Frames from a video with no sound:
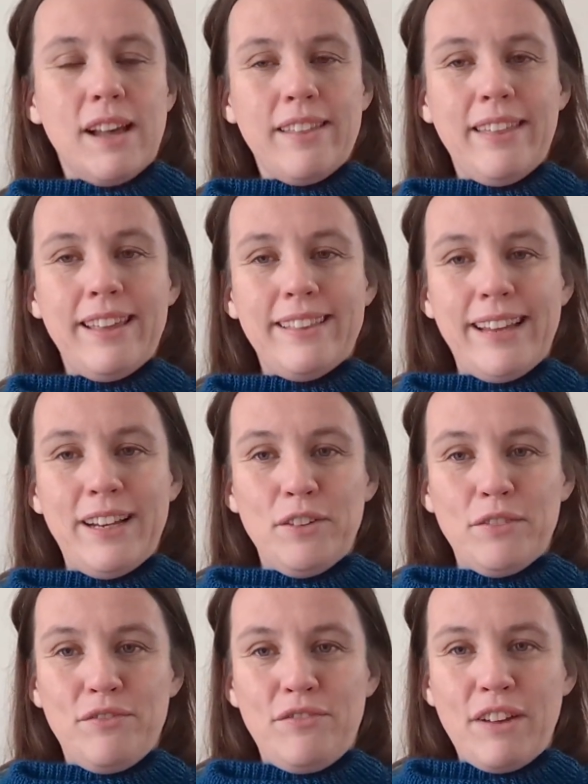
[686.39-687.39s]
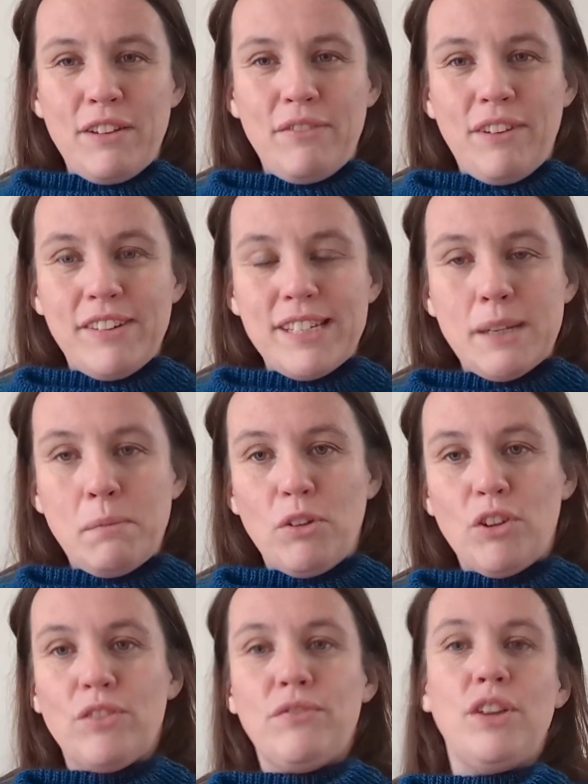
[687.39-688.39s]
I think they look very, very
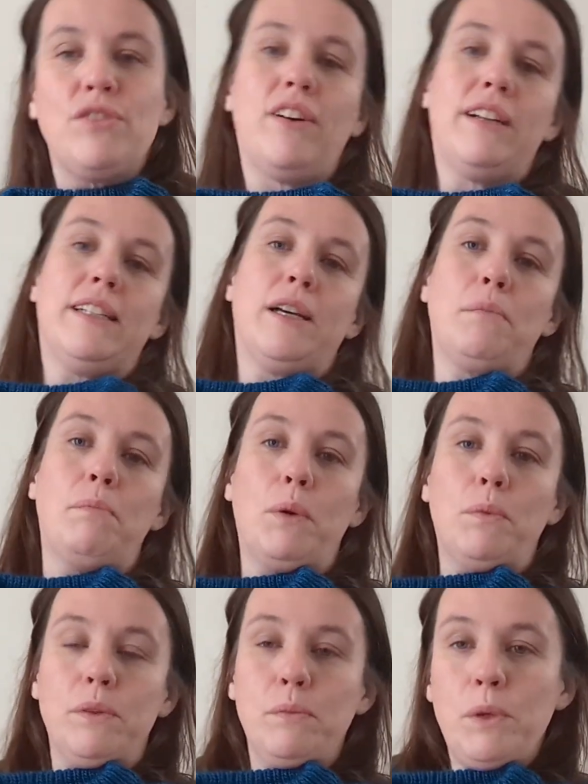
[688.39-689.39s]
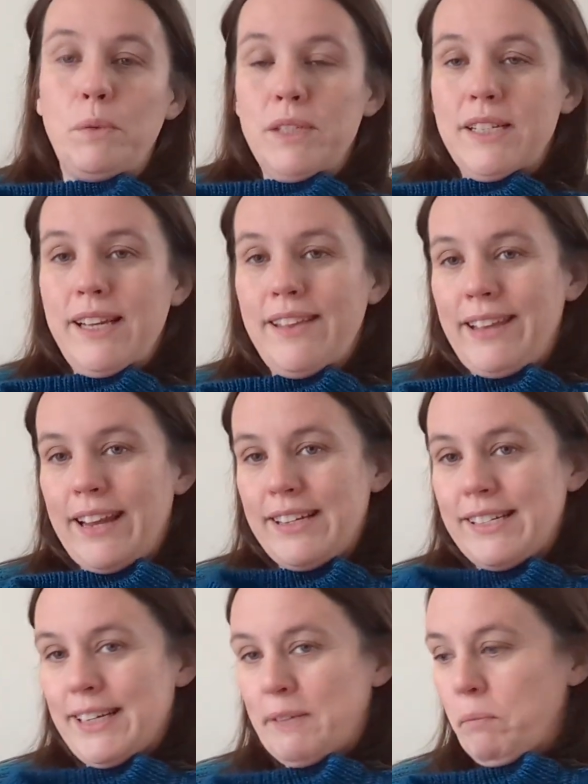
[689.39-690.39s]
similar on the viewfinder, but we will see in the
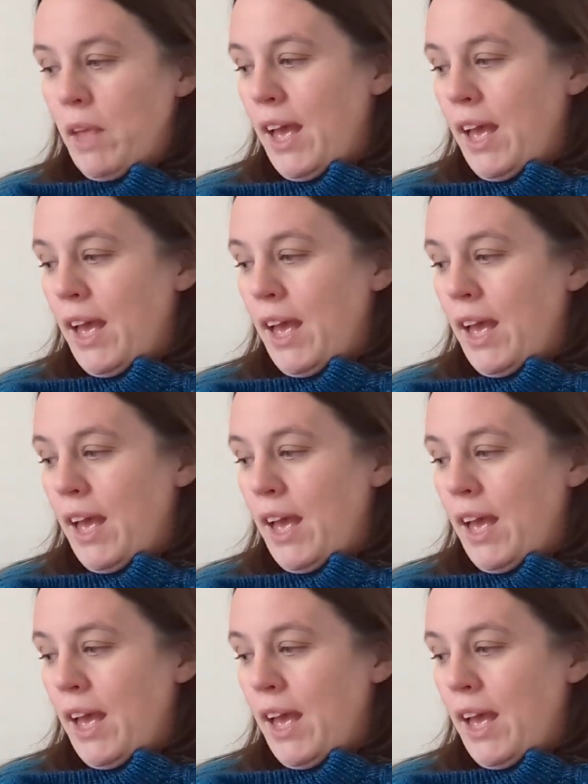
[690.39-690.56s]
editing.